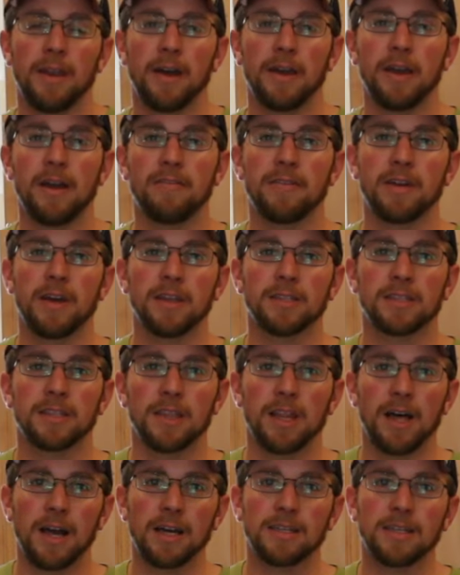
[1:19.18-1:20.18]
Now you have a nice
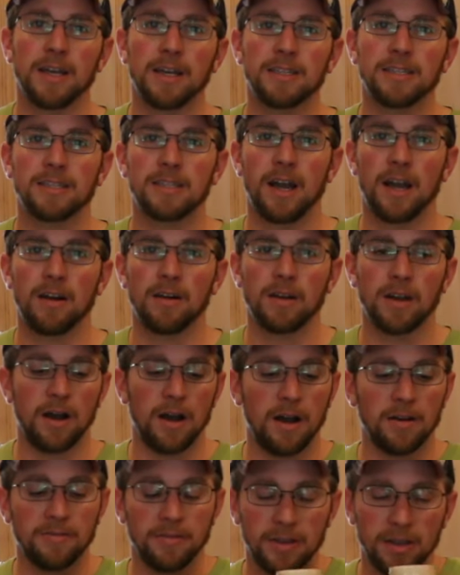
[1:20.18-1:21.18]
latte style
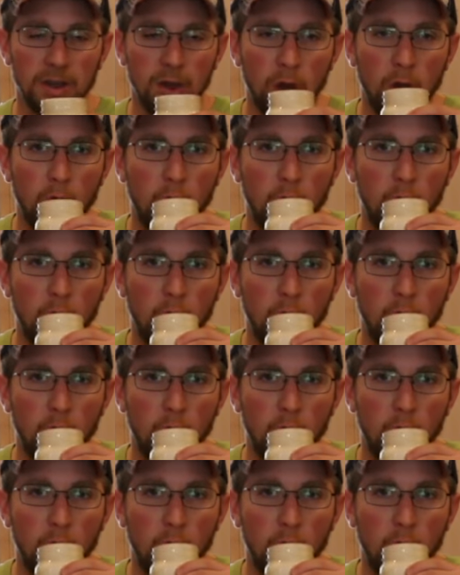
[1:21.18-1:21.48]
coffee.